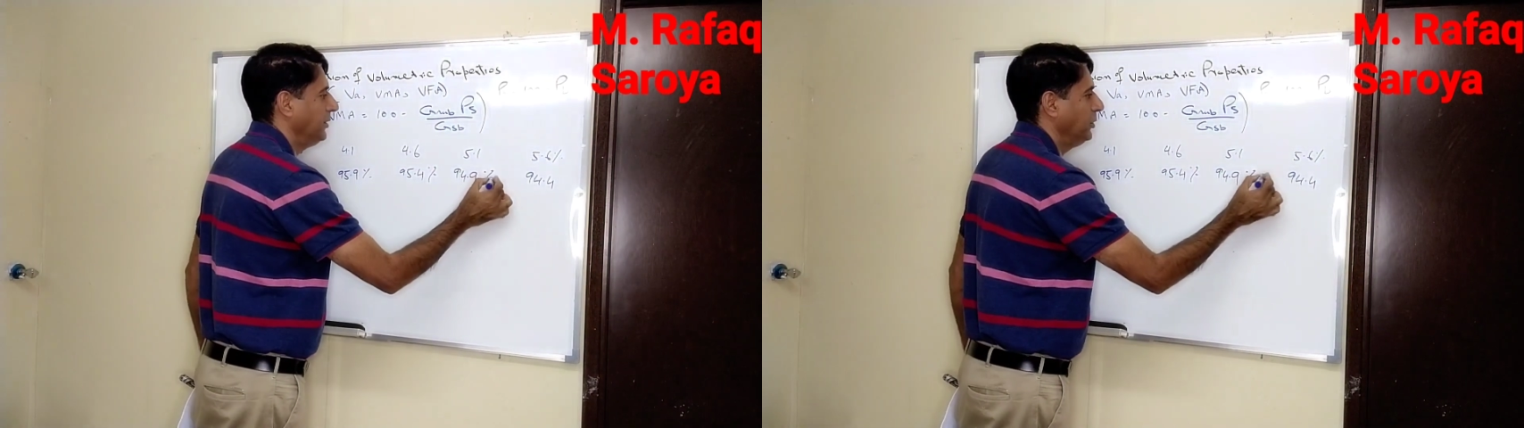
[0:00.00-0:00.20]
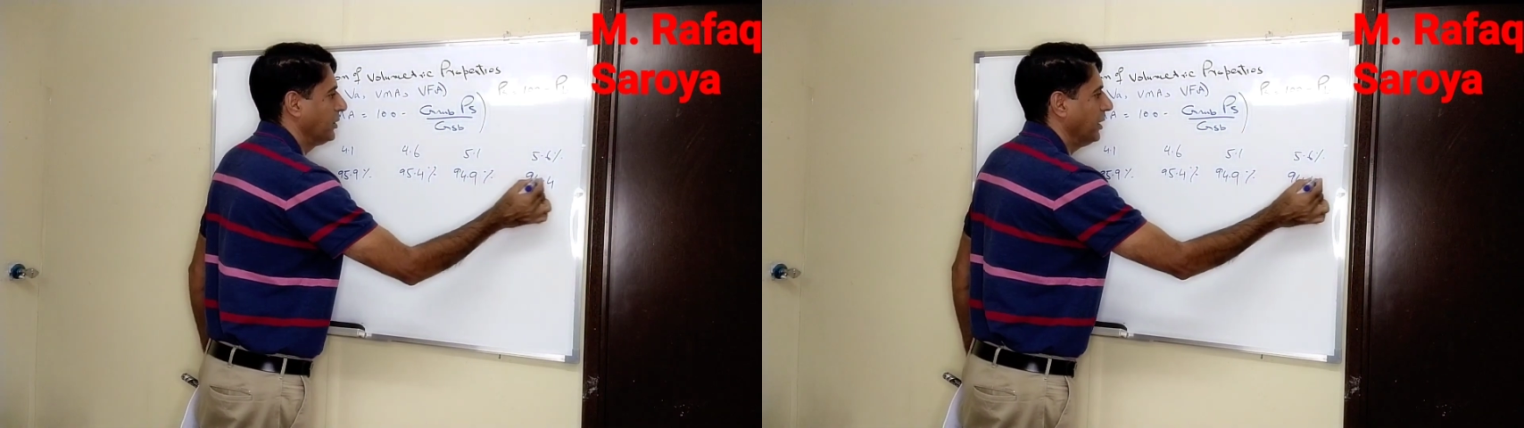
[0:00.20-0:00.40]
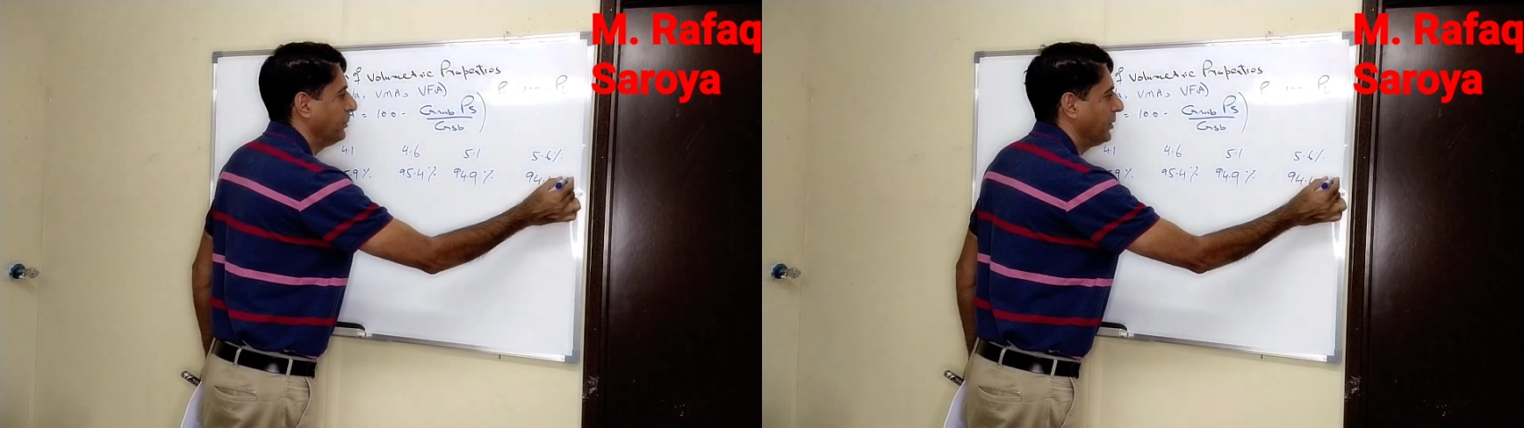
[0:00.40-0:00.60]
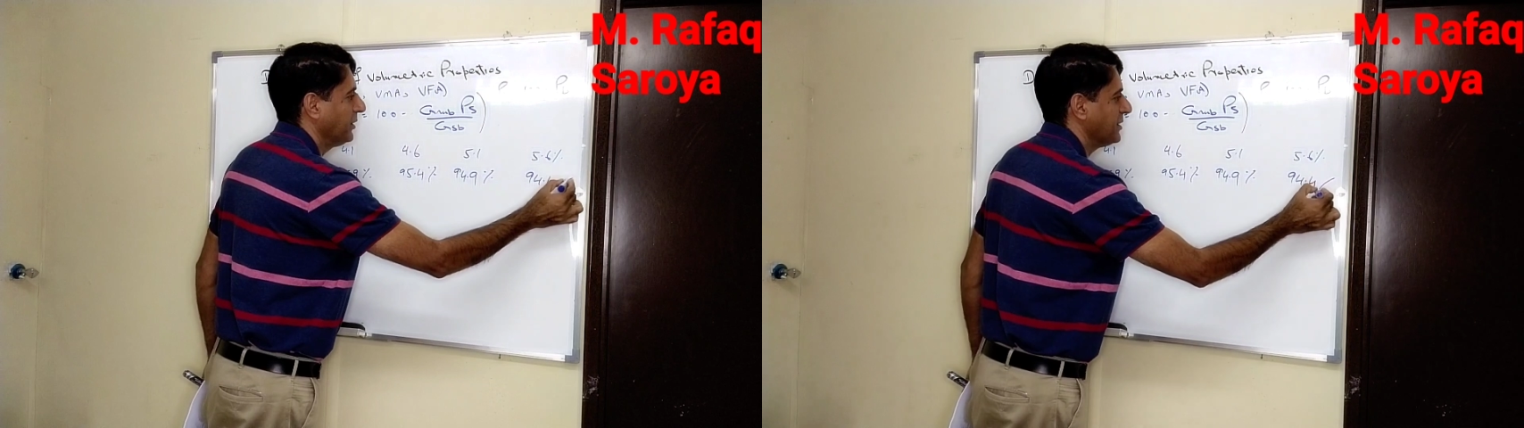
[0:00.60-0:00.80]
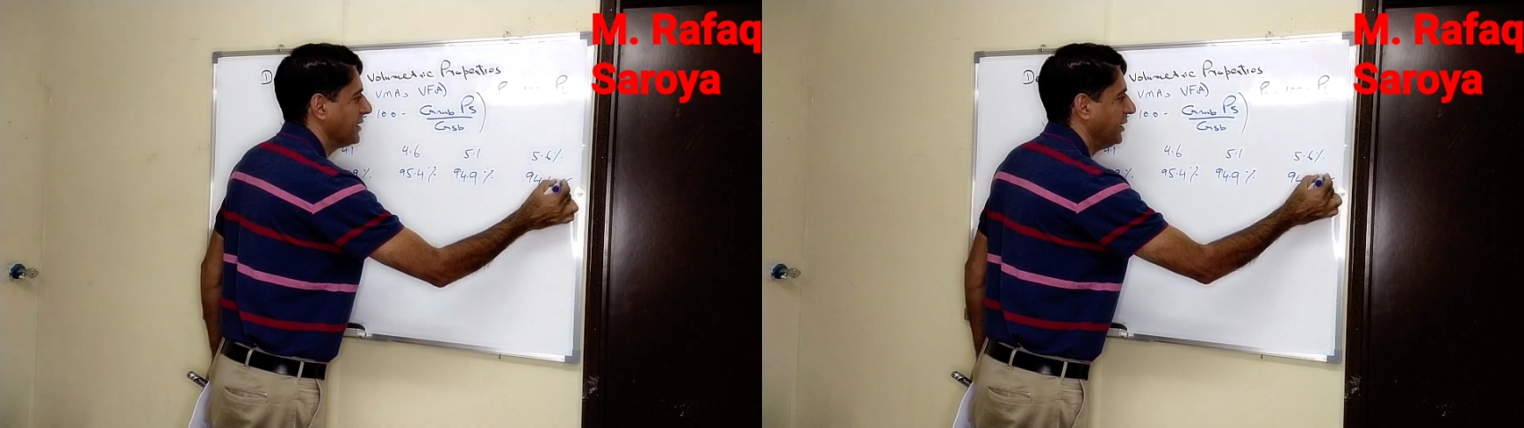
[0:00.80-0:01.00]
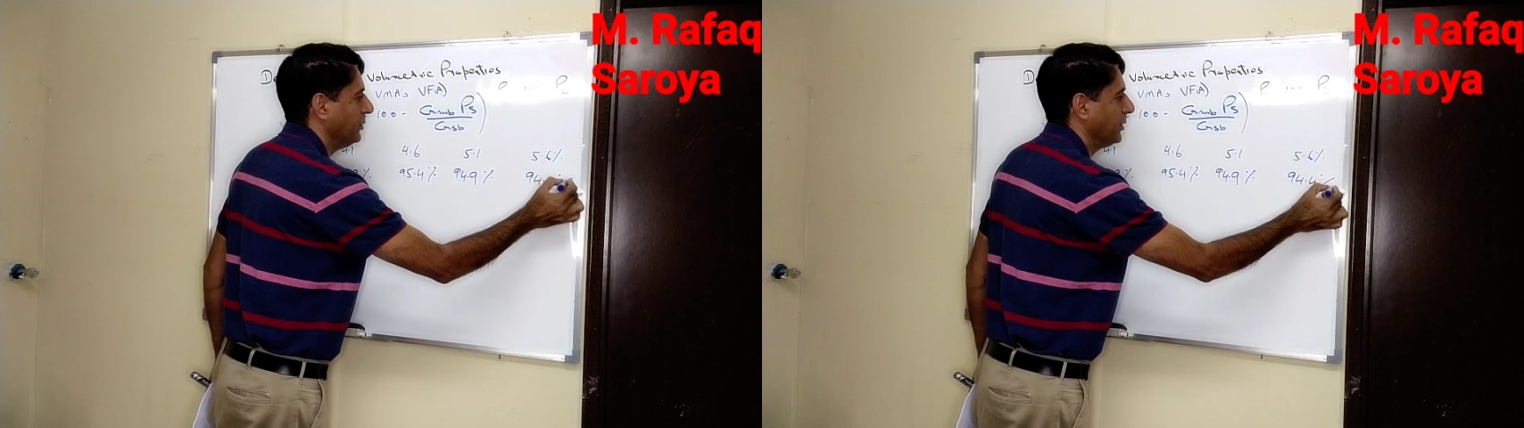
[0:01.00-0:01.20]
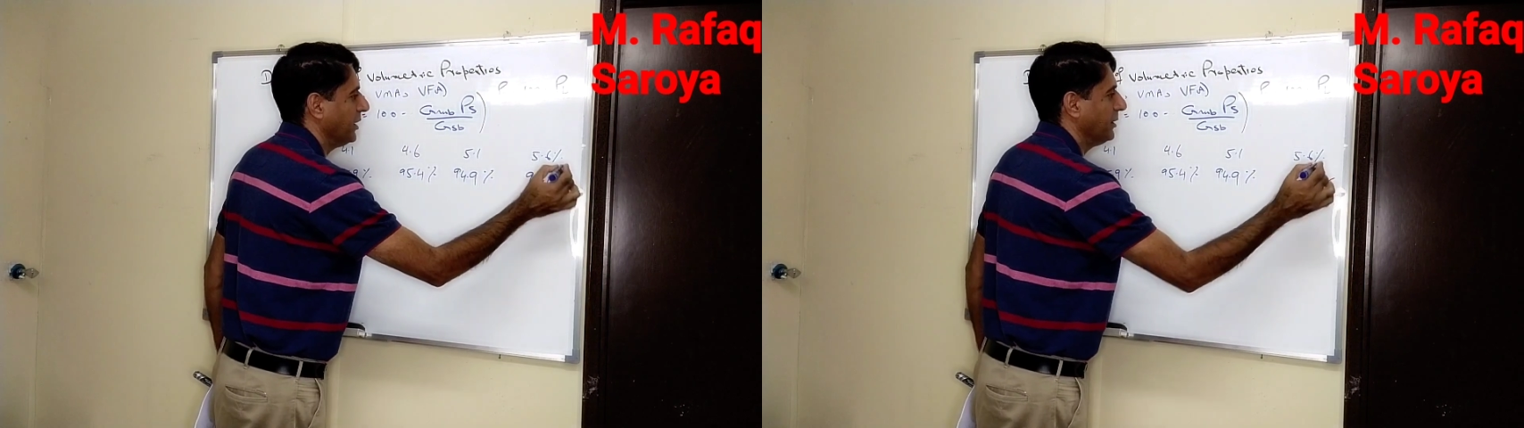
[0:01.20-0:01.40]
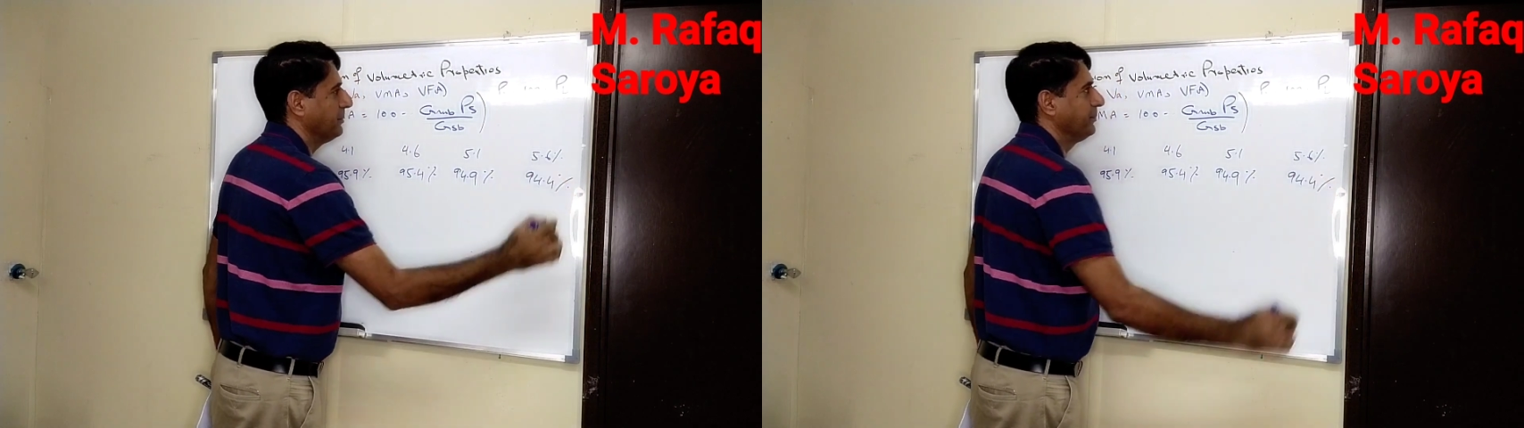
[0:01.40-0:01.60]
you can put this sign over
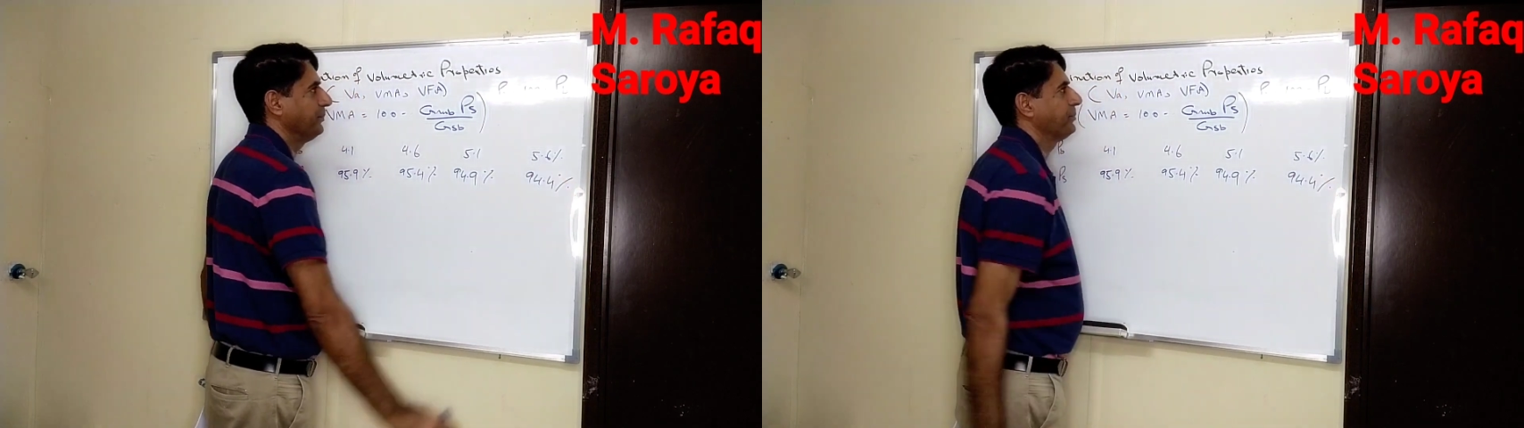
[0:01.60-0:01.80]
here.